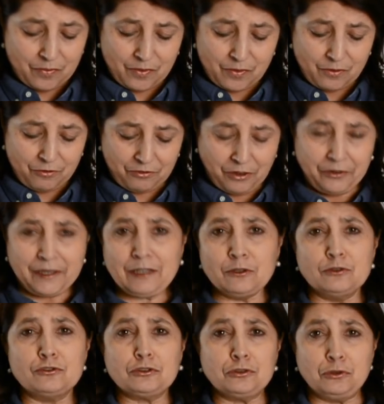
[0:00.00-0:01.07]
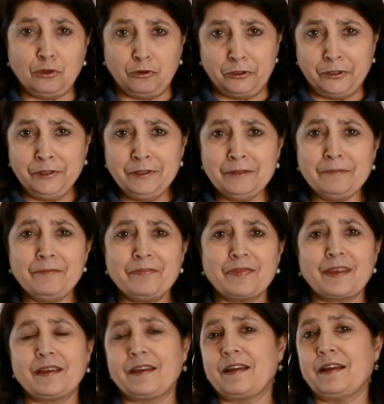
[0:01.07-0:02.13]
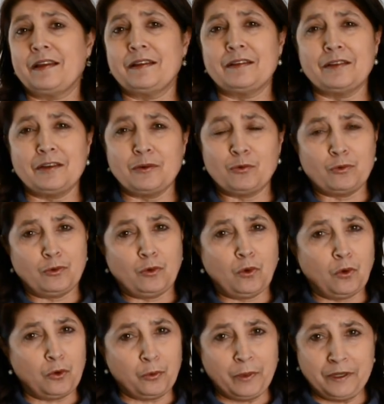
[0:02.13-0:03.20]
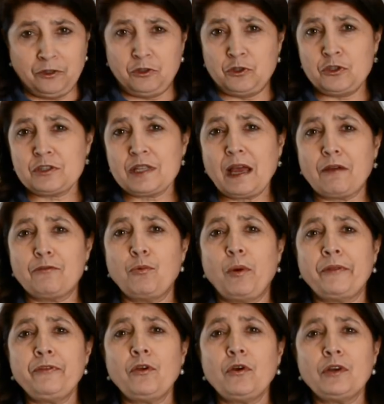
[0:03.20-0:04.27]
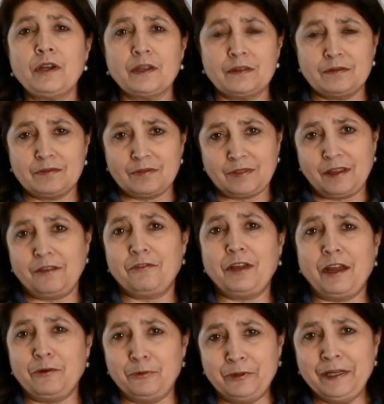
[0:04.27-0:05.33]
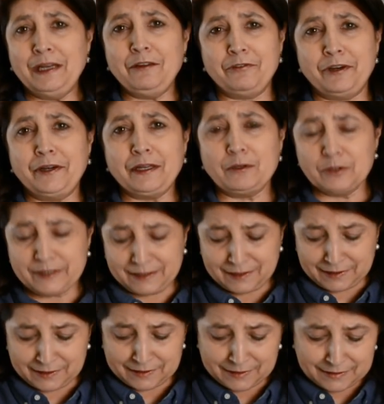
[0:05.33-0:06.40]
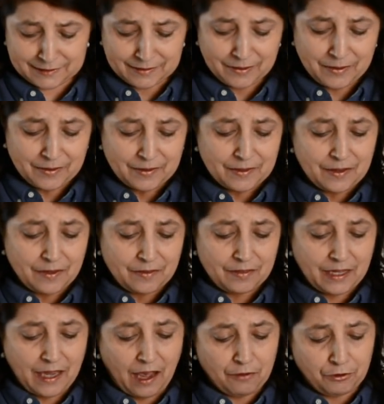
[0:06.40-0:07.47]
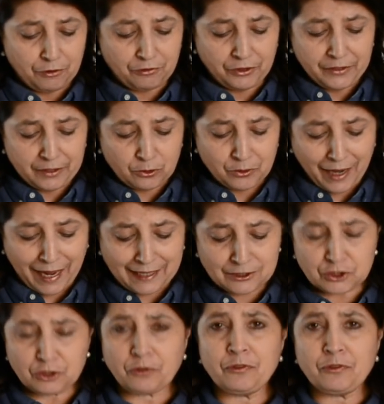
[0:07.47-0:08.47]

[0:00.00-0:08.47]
very good to learn. Or when you just have one dog, they're really very good scissors. They have a very good edge on